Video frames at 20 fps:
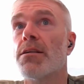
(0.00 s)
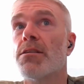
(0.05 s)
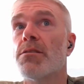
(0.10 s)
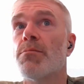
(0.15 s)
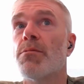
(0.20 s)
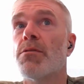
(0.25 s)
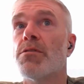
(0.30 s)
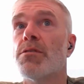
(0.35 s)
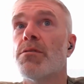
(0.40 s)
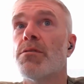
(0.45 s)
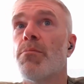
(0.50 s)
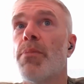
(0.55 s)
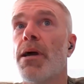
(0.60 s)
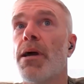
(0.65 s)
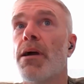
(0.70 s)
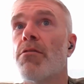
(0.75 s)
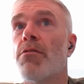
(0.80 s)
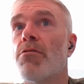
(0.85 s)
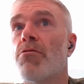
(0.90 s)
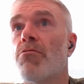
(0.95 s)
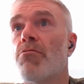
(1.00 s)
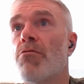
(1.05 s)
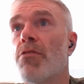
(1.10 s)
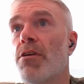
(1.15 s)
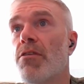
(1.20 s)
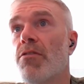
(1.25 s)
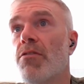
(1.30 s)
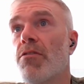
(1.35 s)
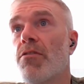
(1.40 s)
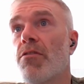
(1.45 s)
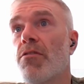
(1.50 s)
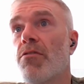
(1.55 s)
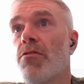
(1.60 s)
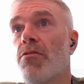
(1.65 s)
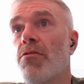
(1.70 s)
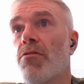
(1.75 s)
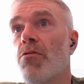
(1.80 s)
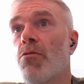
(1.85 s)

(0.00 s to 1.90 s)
I suppose, the parents' risks